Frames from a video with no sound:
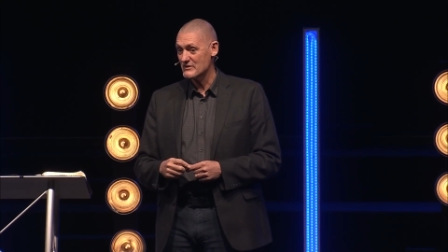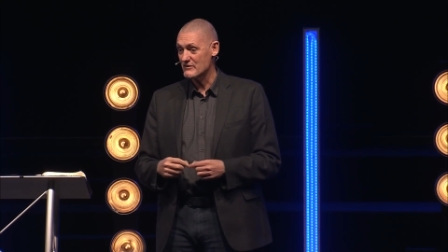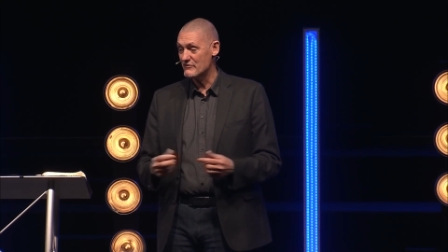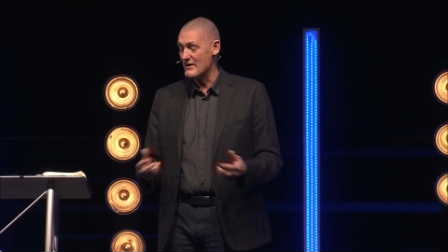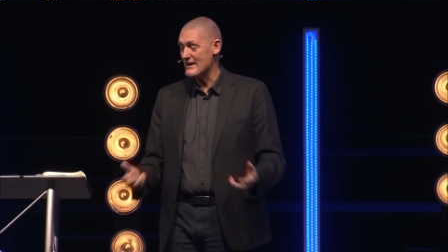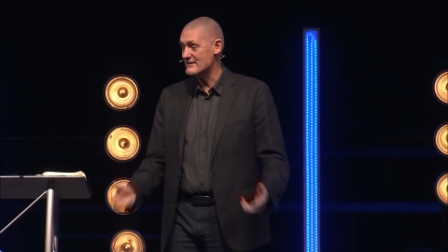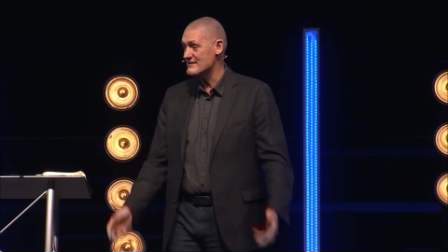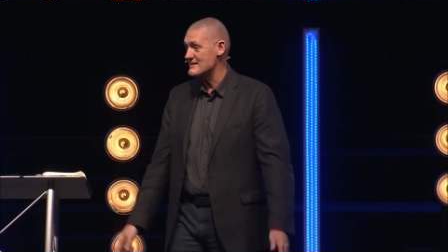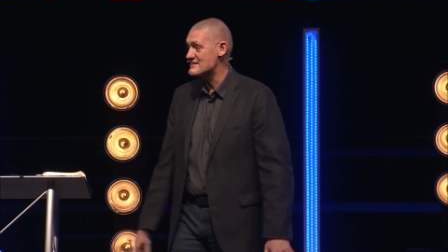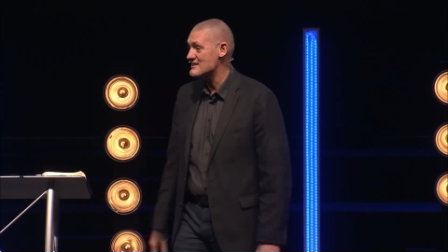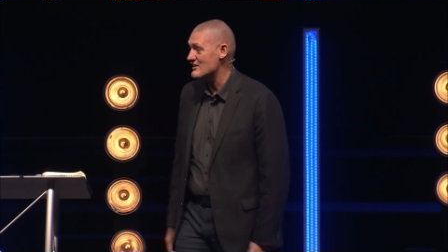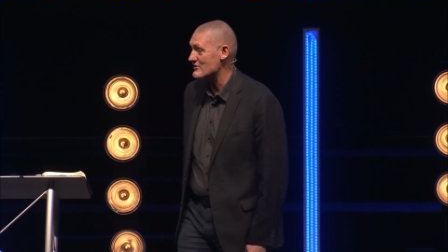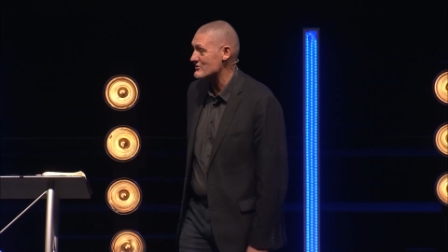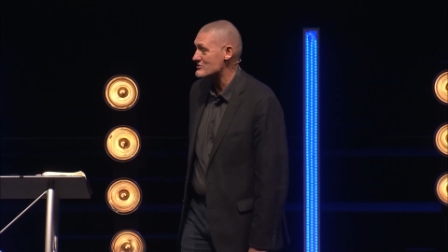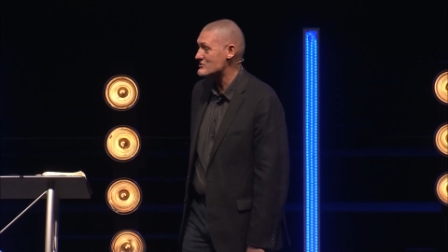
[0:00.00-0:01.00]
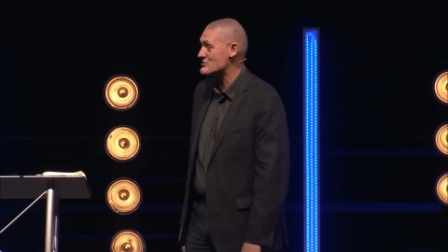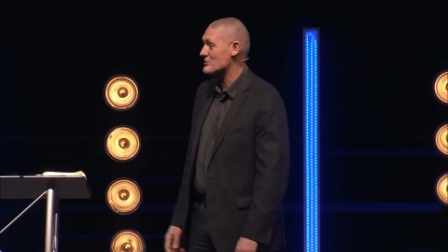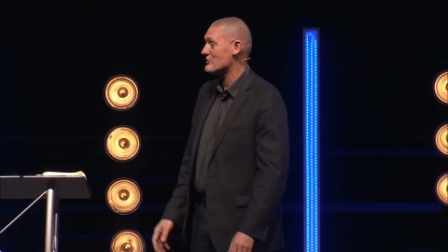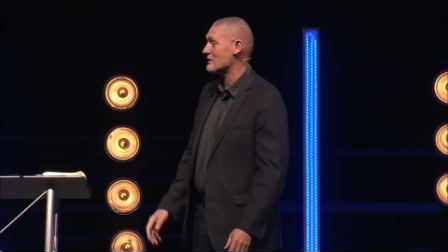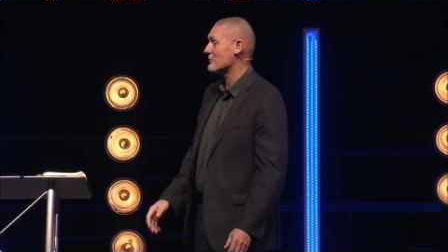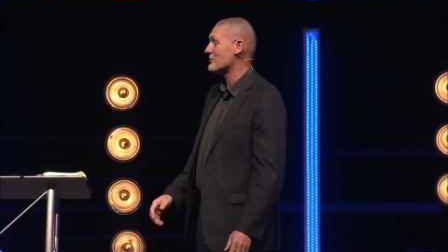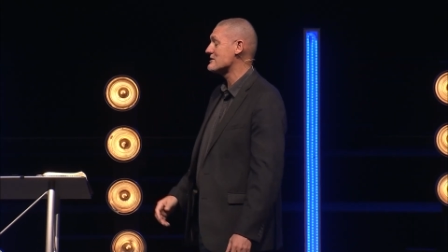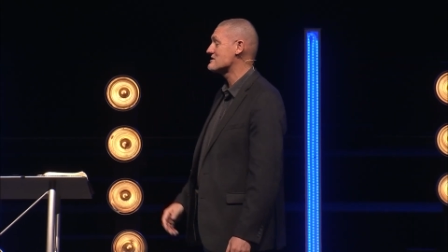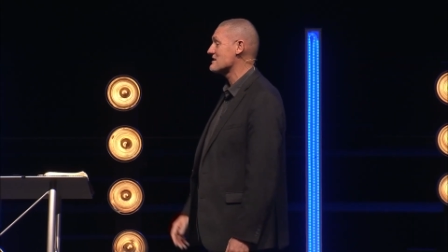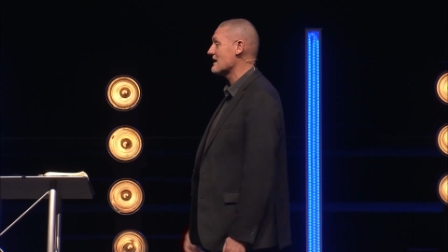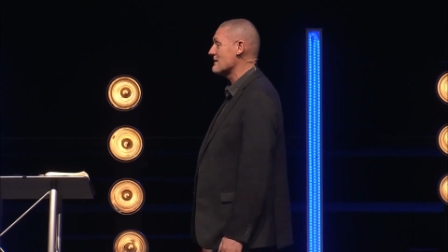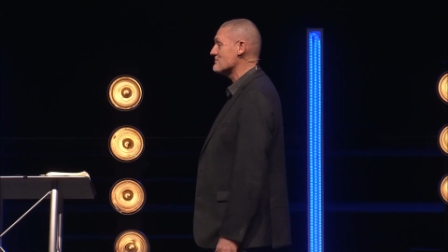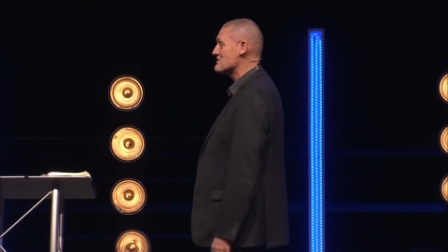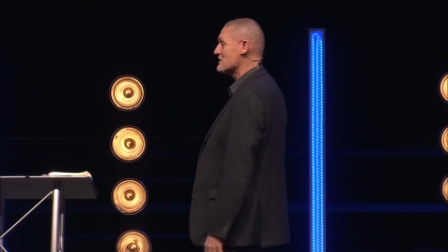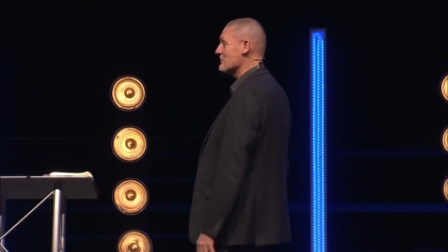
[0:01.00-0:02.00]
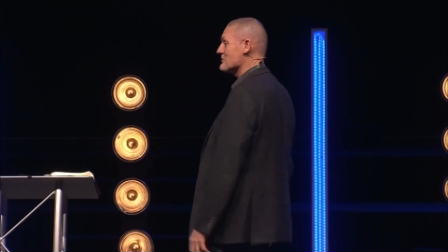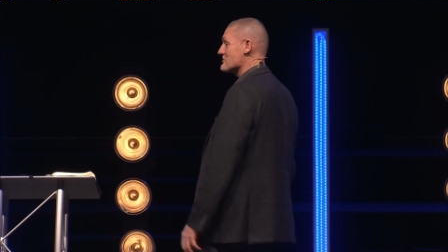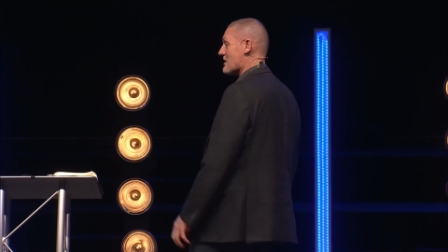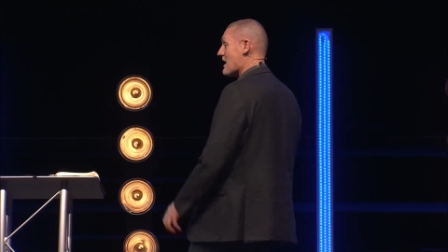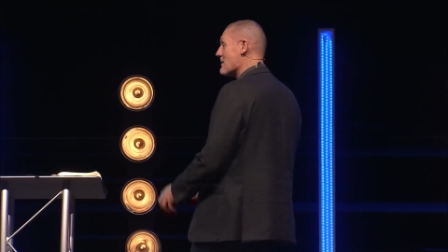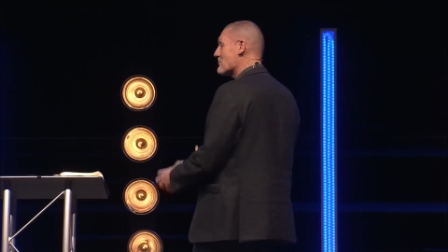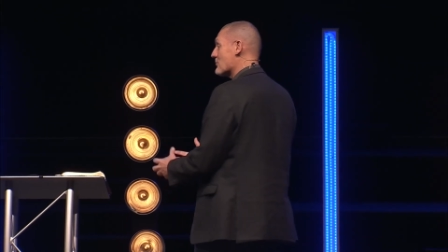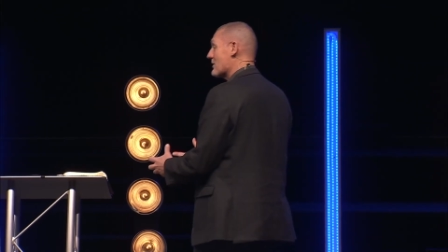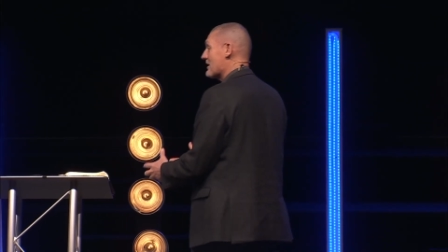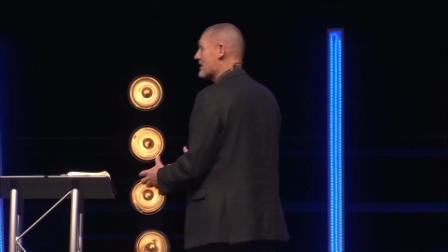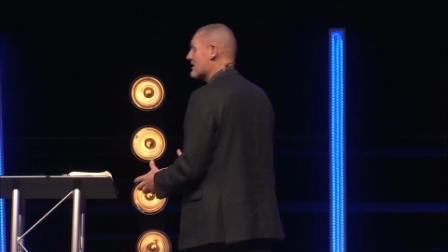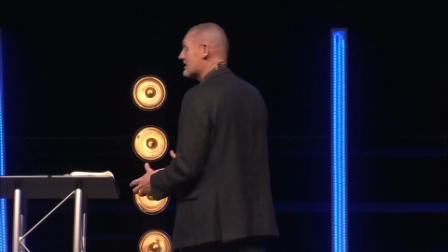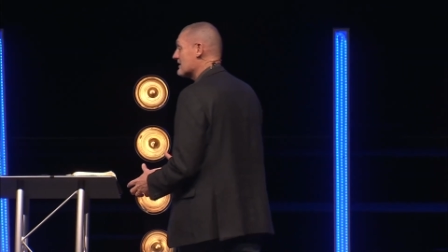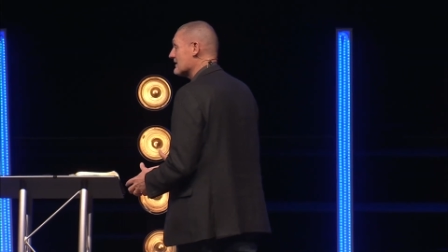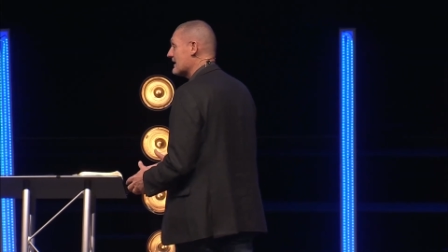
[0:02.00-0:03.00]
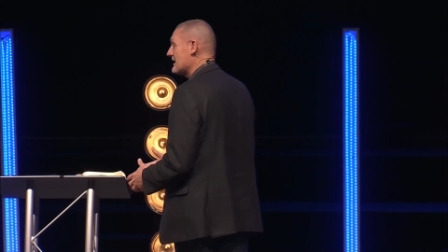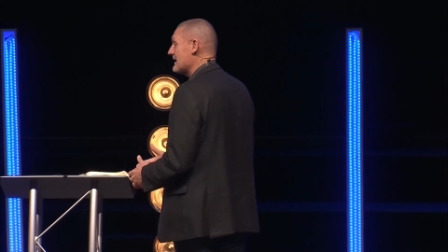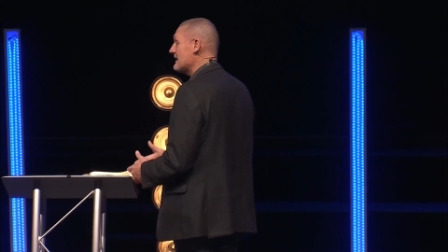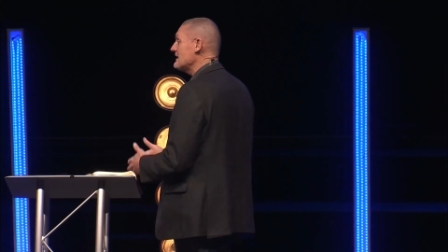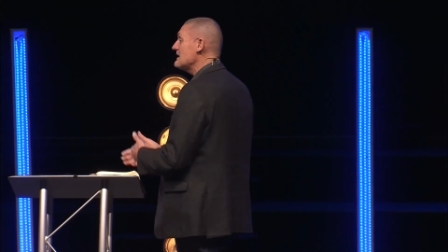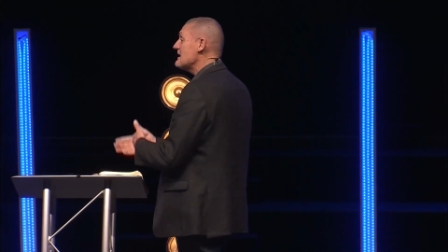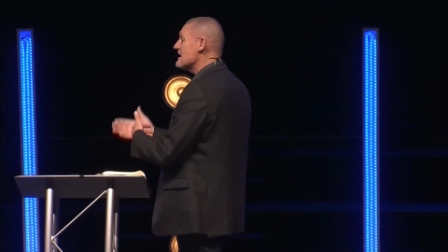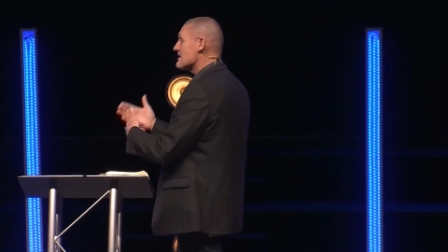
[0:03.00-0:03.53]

In fact, they tell the story. One time she was operating on a lady.